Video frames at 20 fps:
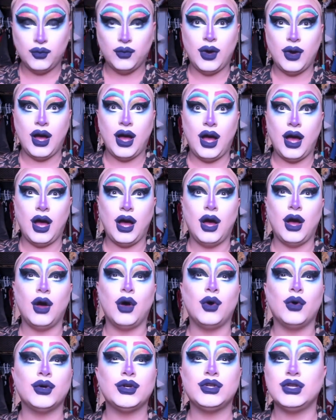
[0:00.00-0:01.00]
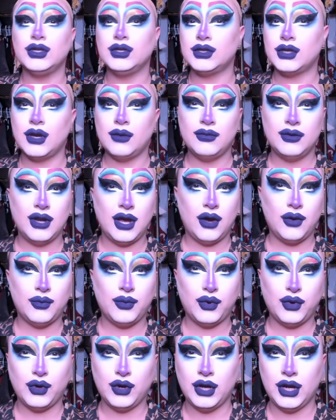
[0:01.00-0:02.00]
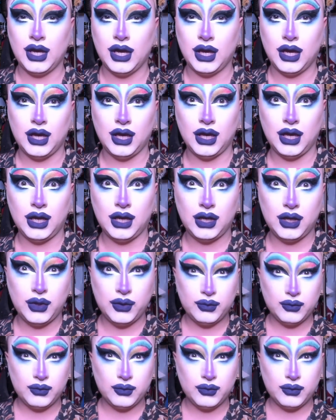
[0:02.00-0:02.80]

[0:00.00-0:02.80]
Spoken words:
Wow, she's coming out pretty good.